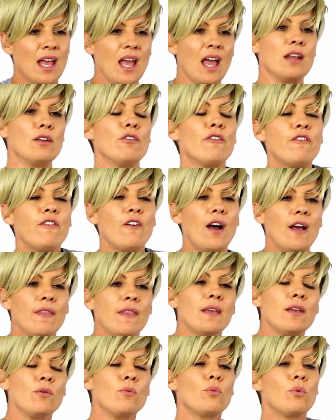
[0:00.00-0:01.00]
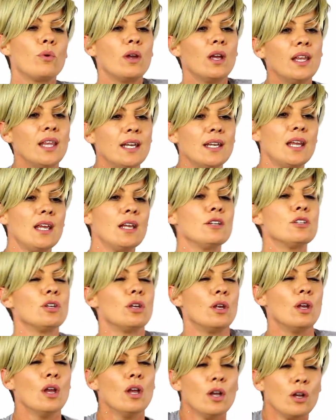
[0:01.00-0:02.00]
And you'll find that you really need
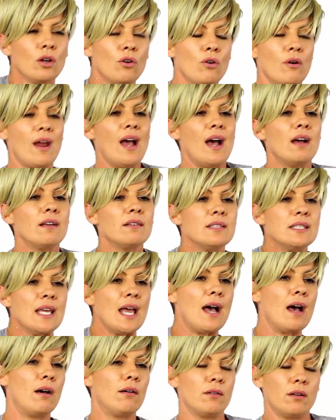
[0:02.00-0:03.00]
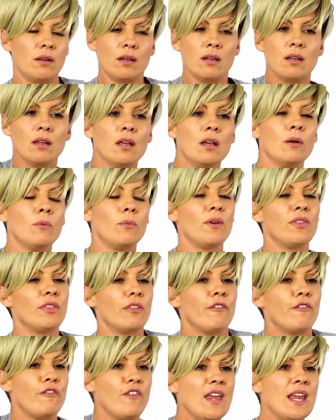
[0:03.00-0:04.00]
to ground down with
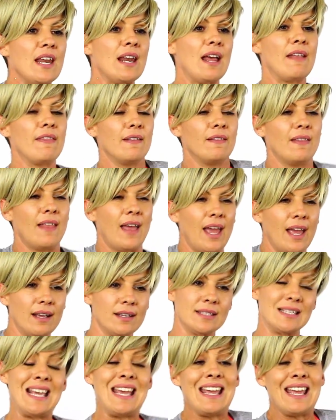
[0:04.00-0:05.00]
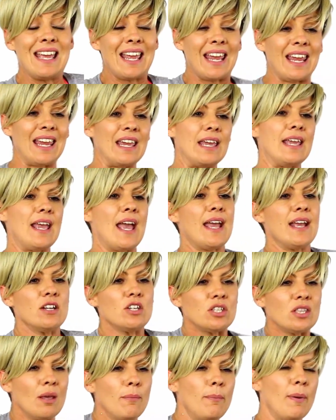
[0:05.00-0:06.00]
the feet and the legs, engage the